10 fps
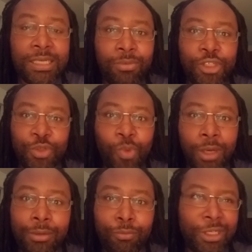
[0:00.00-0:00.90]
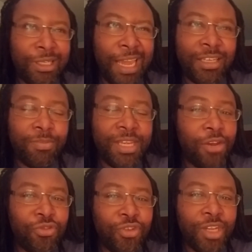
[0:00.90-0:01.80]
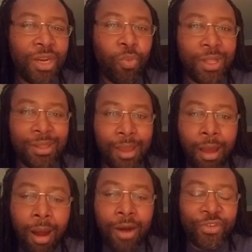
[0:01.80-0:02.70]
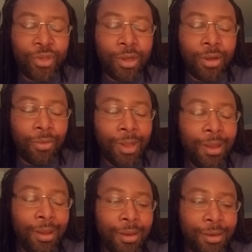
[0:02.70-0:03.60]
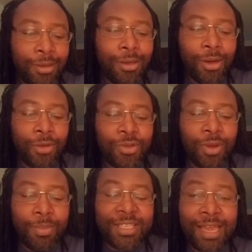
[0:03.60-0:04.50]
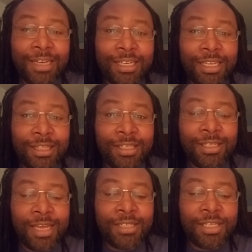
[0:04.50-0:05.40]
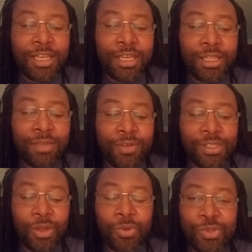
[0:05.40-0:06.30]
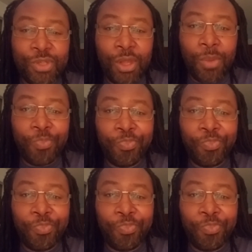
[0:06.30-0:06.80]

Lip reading: I would like to be interested in what they are. So, you know, so I'm excited to get this test and get the results. So